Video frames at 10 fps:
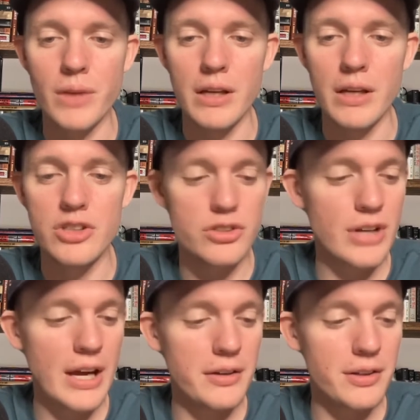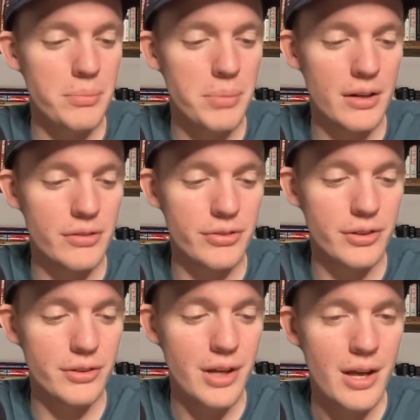just found on the
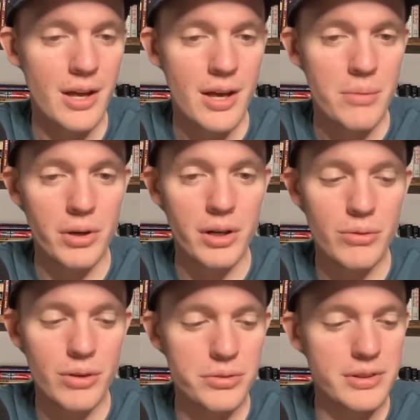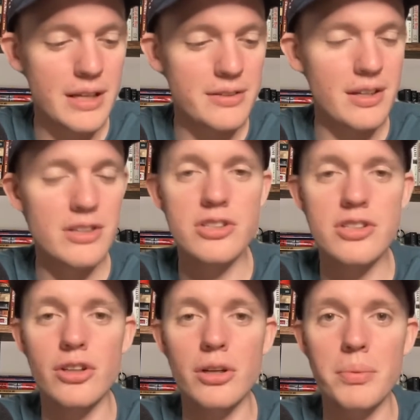battlefield. But anyways, with that said,
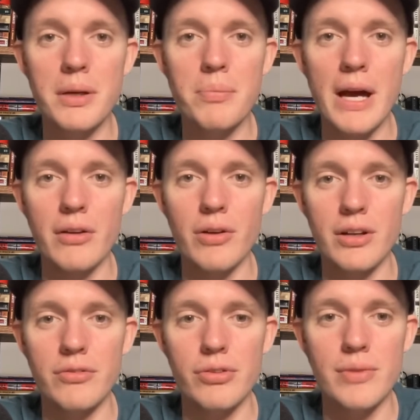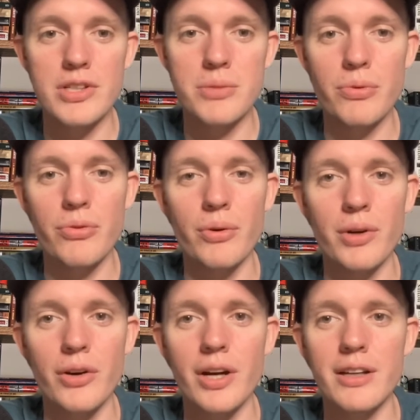just a little bit of background information before
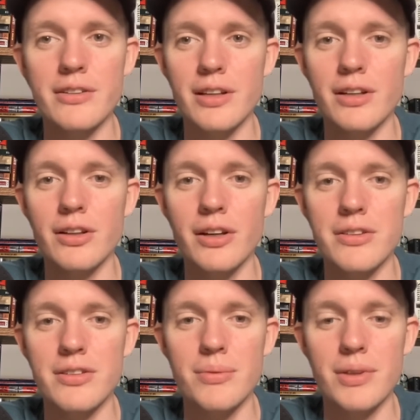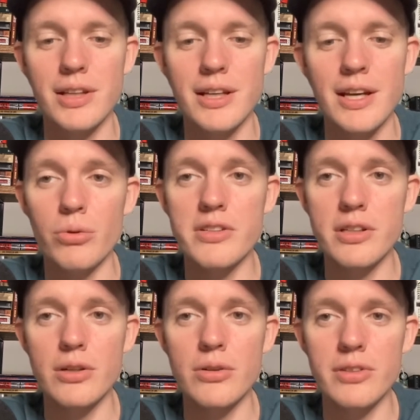we go ahead and take a look at some of the
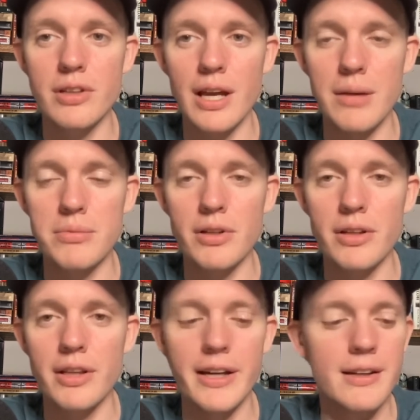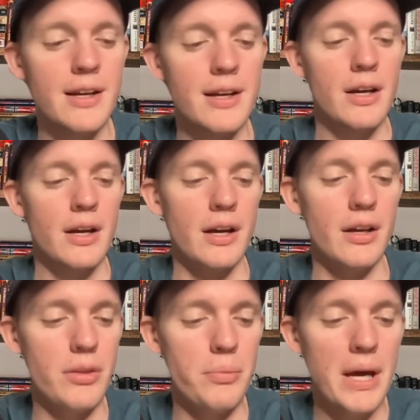recent news that came to light.
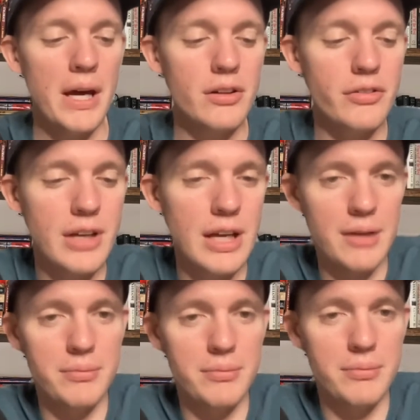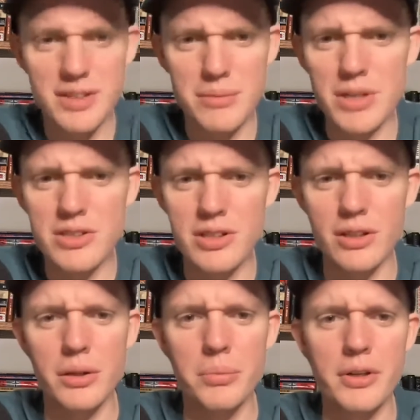The Battle of Camden, as I mentioned a
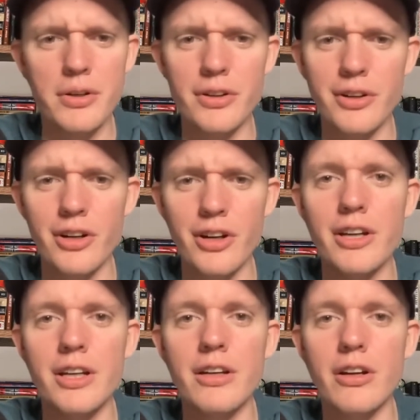little bit earlier on, it